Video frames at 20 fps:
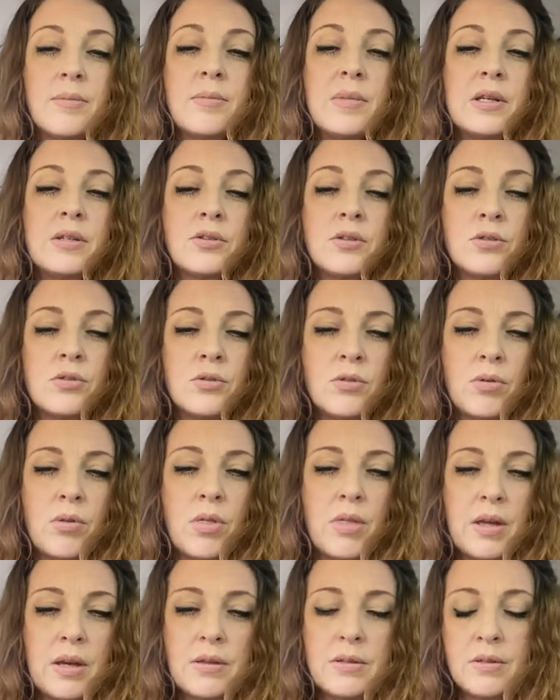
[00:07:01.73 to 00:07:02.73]
me to do
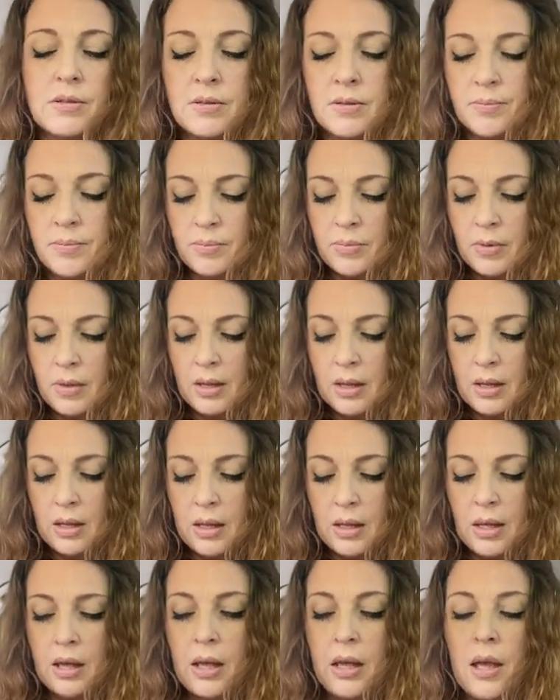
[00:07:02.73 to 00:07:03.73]
this.
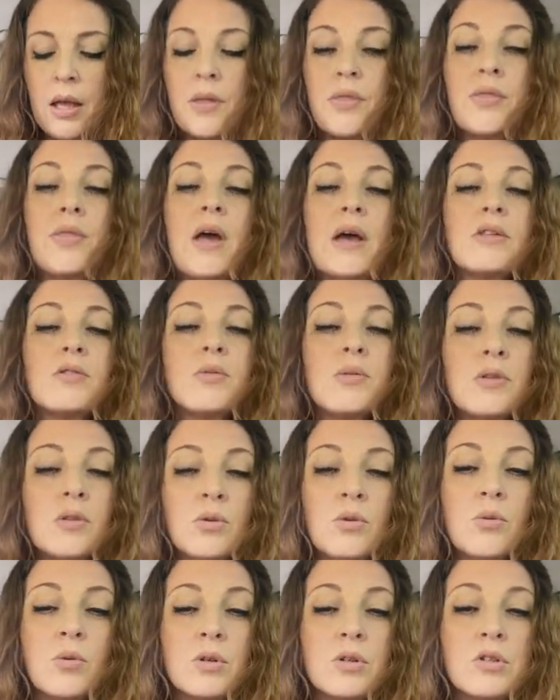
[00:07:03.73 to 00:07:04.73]
That's when the
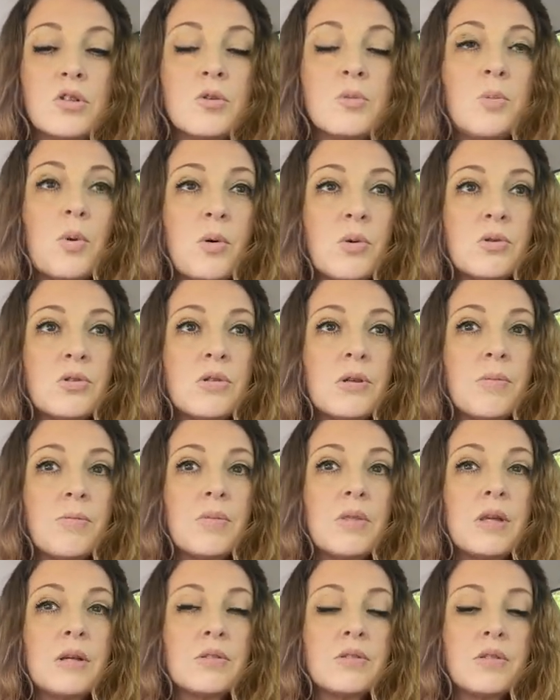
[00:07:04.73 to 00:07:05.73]
Lord spoke
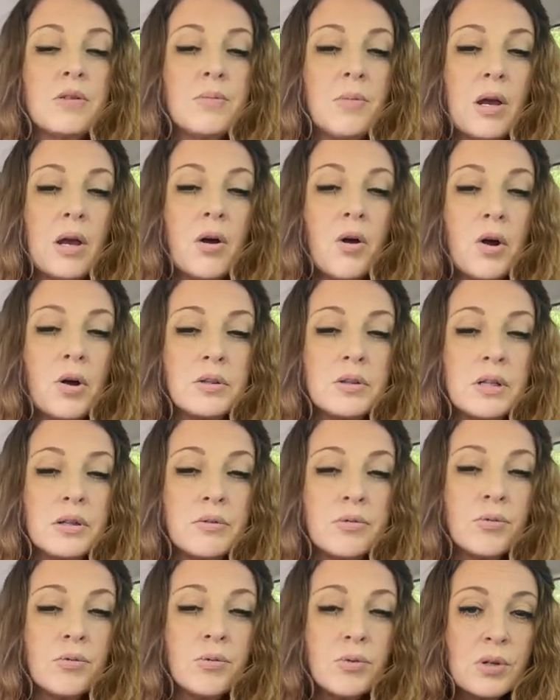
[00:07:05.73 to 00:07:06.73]
something to my heart that
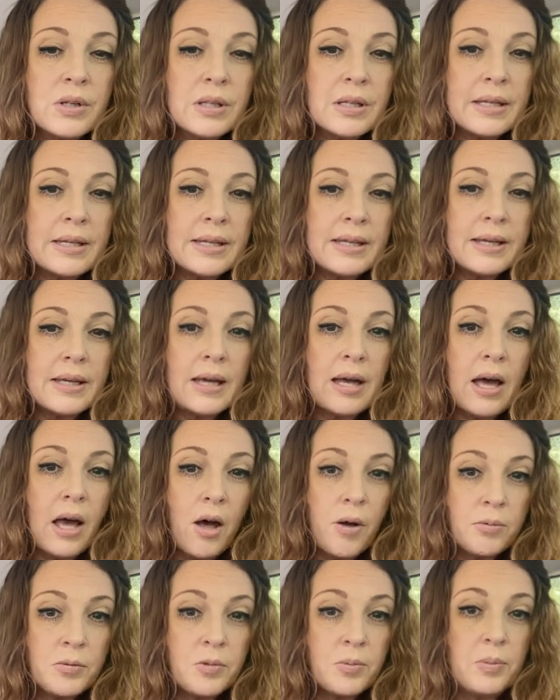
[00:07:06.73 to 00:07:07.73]
really
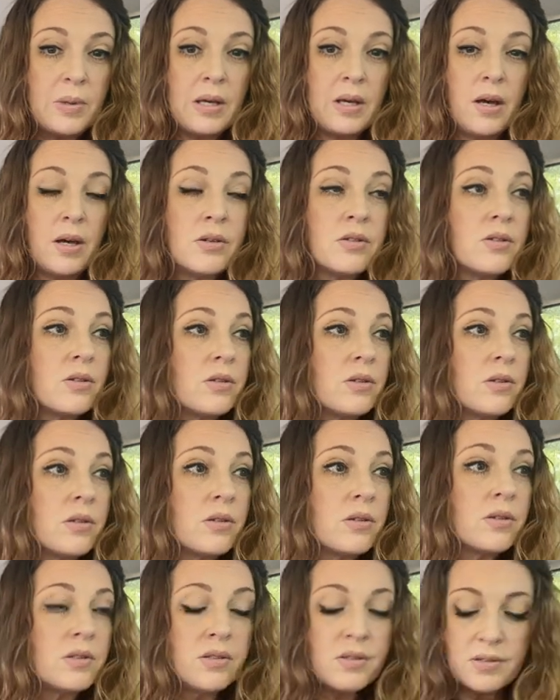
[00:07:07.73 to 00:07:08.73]
helped me
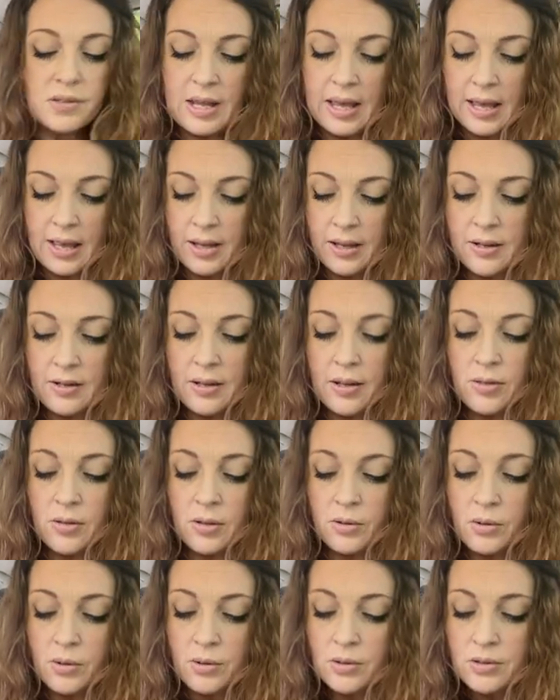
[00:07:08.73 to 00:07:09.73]
understand. And the
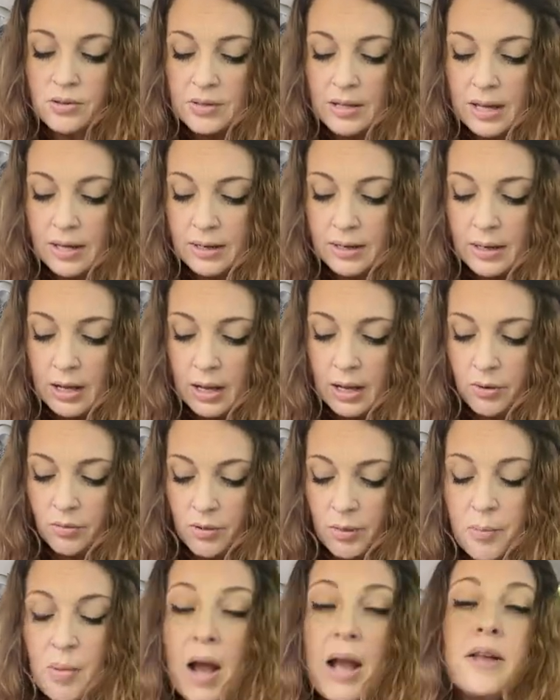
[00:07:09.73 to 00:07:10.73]
Lord said,
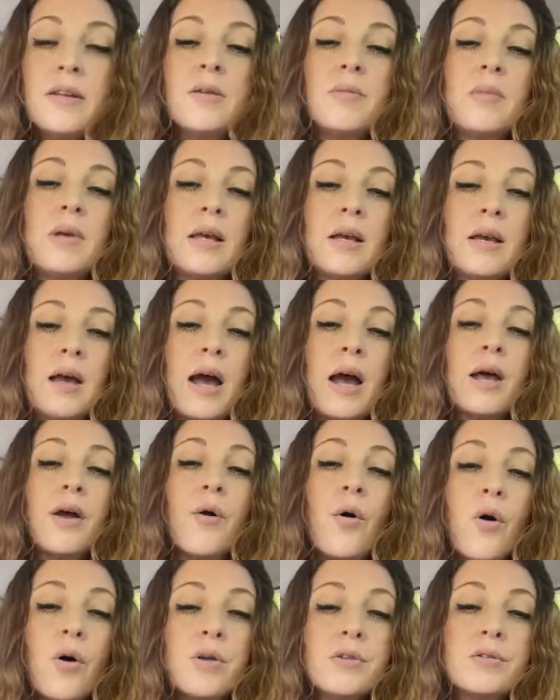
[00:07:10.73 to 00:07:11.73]
reminded me, I
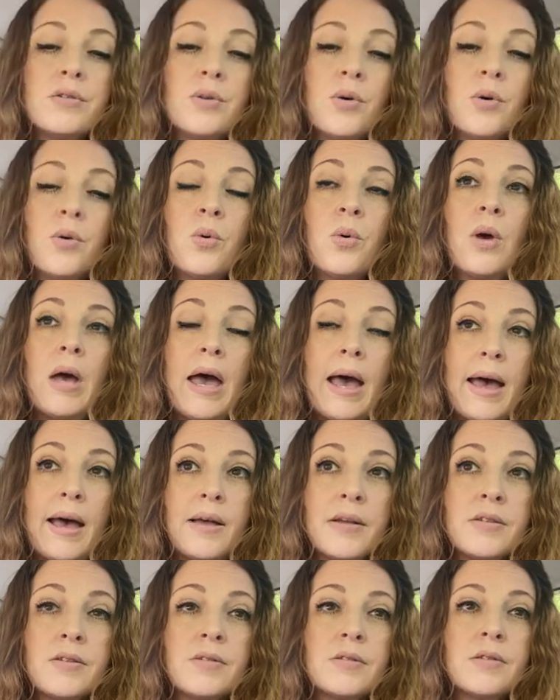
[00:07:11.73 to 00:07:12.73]
also
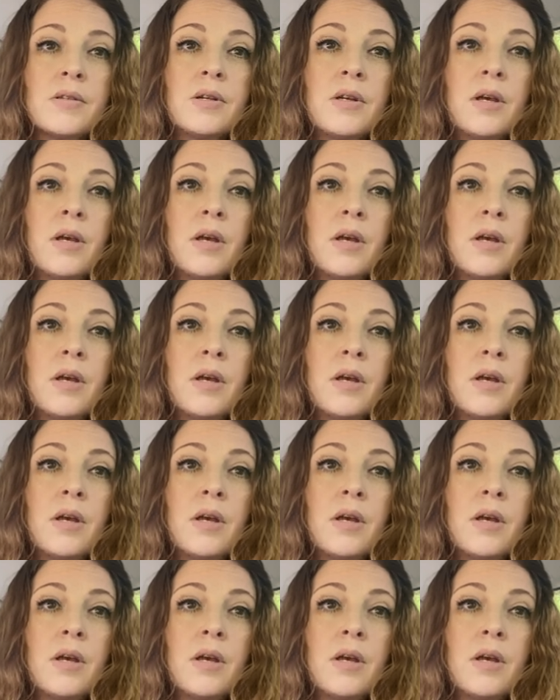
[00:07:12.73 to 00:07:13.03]
asked